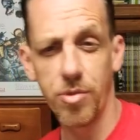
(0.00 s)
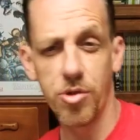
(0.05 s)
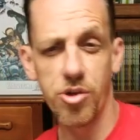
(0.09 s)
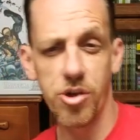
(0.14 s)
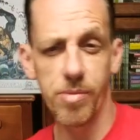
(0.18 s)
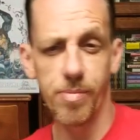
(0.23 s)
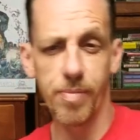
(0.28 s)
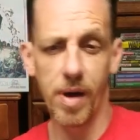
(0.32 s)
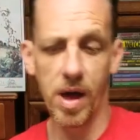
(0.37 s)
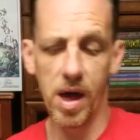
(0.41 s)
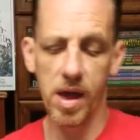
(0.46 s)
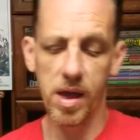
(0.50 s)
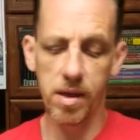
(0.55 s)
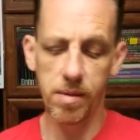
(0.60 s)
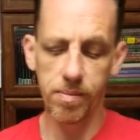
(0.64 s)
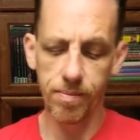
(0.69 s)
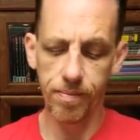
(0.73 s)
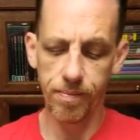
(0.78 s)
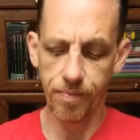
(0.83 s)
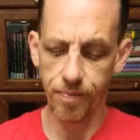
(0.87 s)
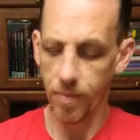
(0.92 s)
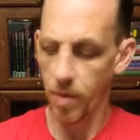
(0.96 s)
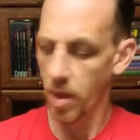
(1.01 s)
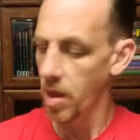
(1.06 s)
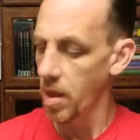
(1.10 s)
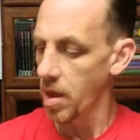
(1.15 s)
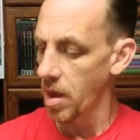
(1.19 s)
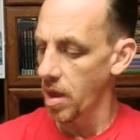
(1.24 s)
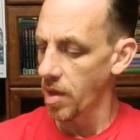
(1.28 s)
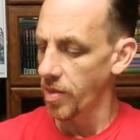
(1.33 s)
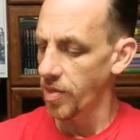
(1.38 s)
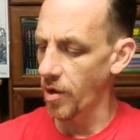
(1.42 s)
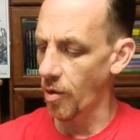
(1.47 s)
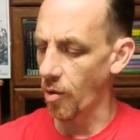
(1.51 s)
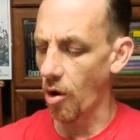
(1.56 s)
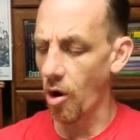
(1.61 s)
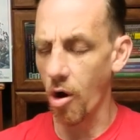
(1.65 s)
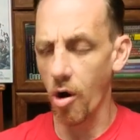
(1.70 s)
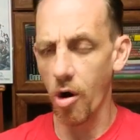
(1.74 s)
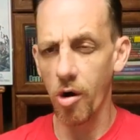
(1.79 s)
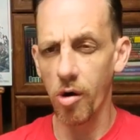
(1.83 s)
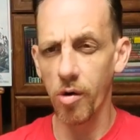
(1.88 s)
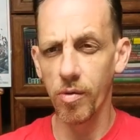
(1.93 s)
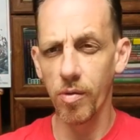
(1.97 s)
cheap buy-in. There
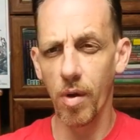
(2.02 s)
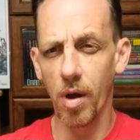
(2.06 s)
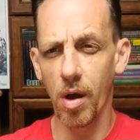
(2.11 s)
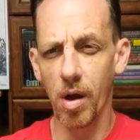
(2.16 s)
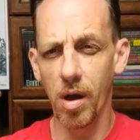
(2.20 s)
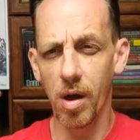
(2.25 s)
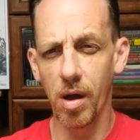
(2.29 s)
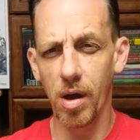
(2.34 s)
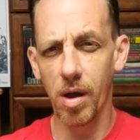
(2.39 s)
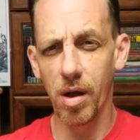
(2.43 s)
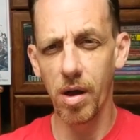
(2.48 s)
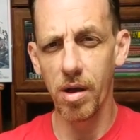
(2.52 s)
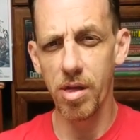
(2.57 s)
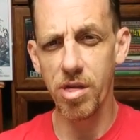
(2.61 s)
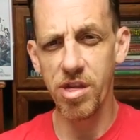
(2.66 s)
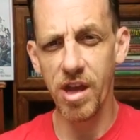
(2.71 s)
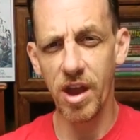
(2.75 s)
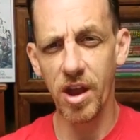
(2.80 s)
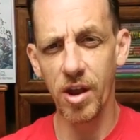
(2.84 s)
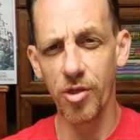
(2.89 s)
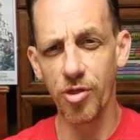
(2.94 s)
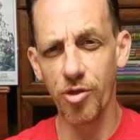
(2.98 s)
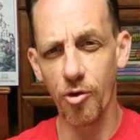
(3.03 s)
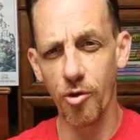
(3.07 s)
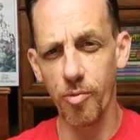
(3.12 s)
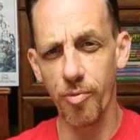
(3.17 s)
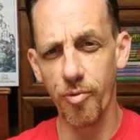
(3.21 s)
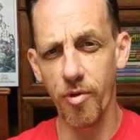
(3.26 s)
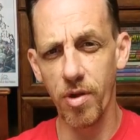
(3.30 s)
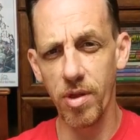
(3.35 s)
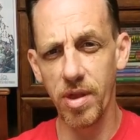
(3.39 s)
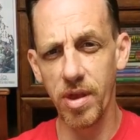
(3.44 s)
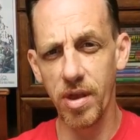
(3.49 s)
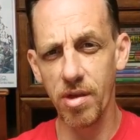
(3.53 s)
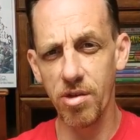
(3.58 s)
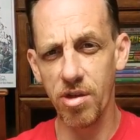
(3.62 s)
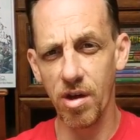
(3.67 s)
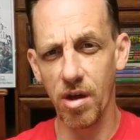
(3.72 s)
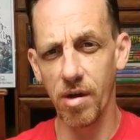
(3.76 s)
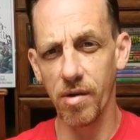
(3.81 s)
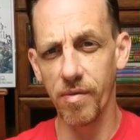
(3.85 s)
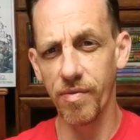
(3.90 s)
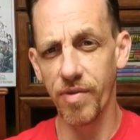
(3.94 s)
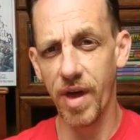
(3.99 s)
are second and third
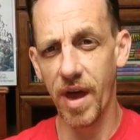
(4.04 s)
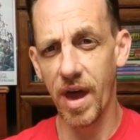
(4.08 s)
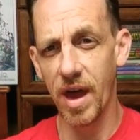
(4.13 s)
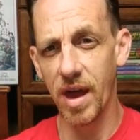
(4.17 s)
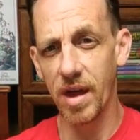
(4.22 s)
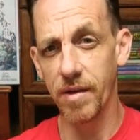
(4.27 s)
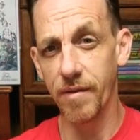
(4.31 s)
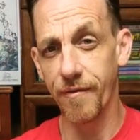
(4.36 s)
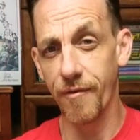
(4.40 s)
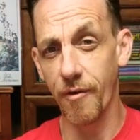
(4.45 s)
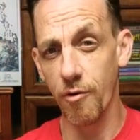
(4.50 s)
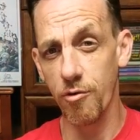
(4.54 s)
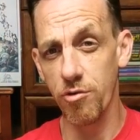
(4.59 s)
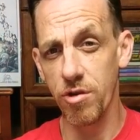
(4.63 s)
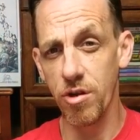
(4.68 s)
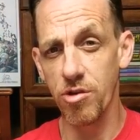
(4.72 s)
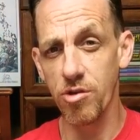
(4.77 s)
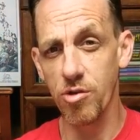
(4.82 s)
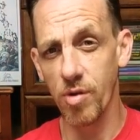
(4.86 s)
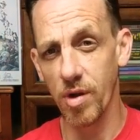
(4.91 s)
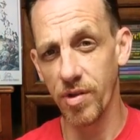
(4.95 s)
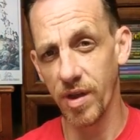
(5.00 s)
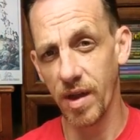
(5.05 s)
printings of that first issue.